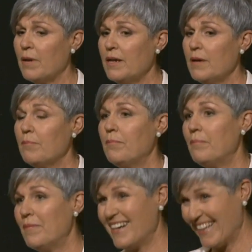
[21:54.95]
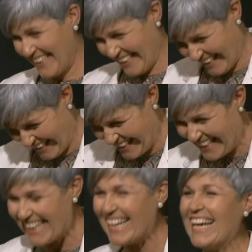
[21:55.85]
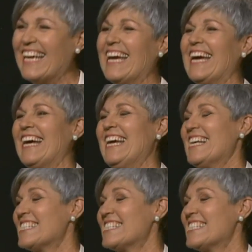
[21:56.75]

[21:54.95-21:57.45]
But maybe not when you're talking at the back of the class. Yeah.